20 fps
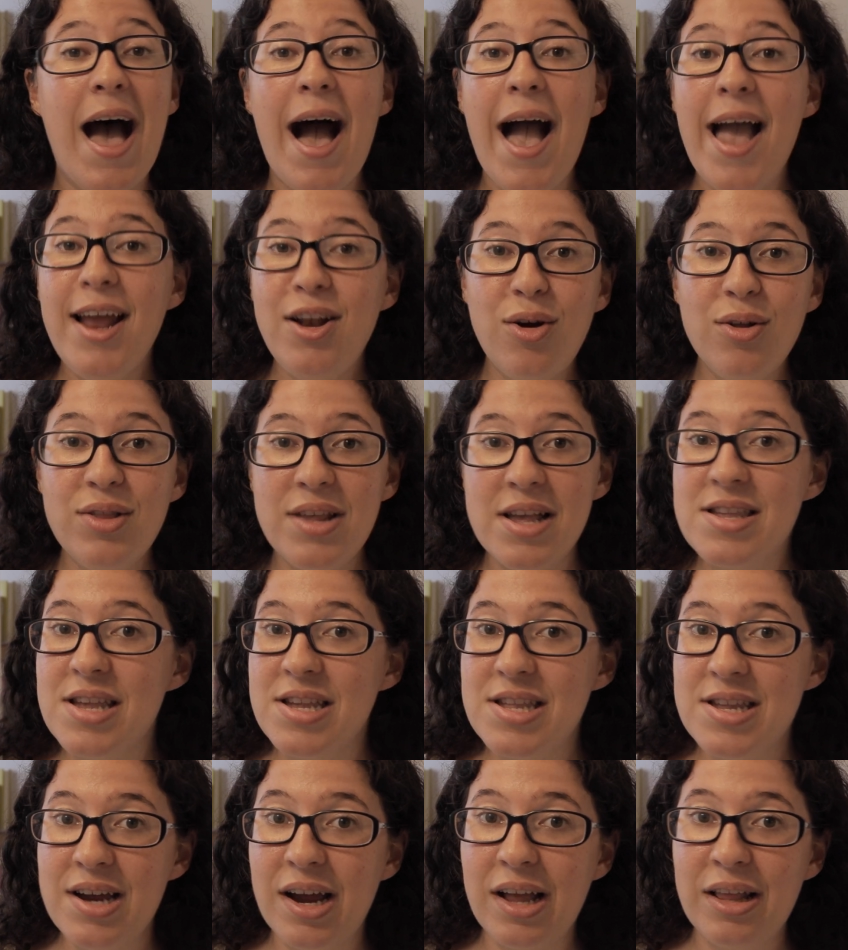I don't
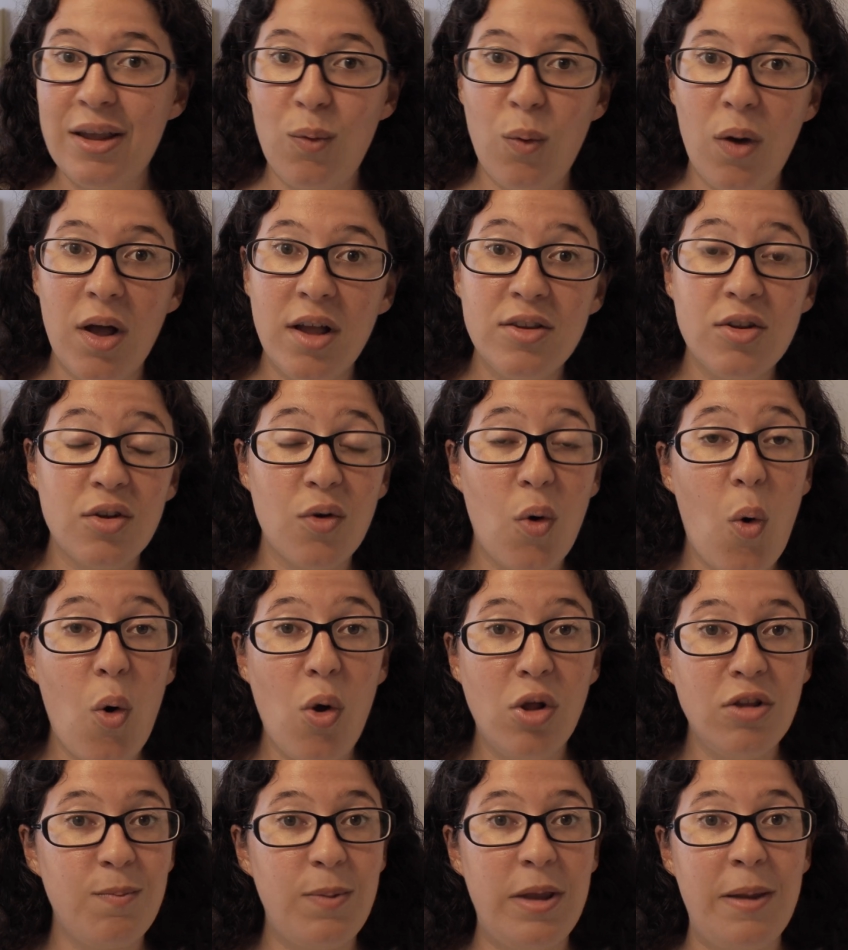necessarily want
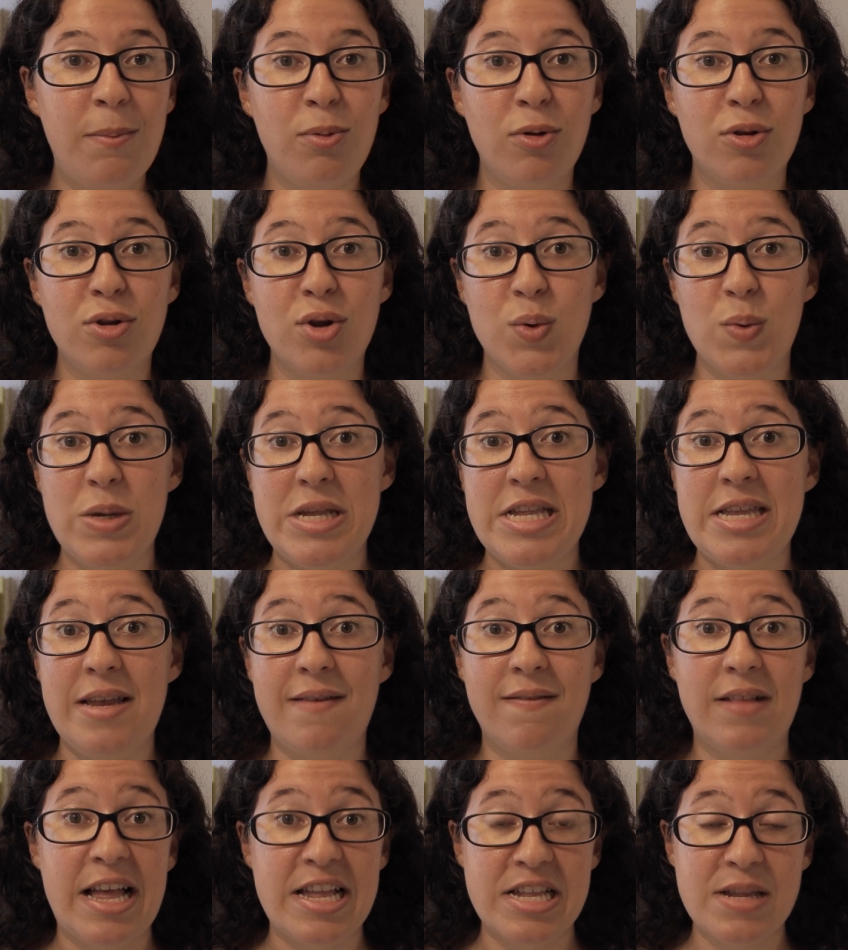old people to
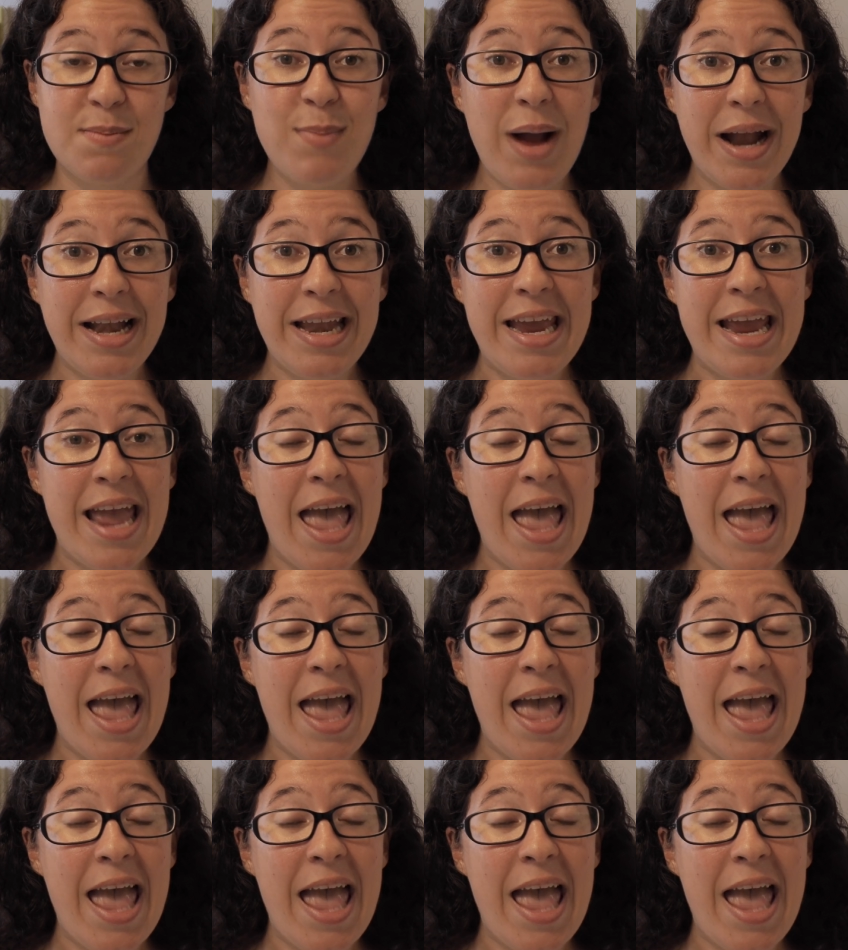receive less money.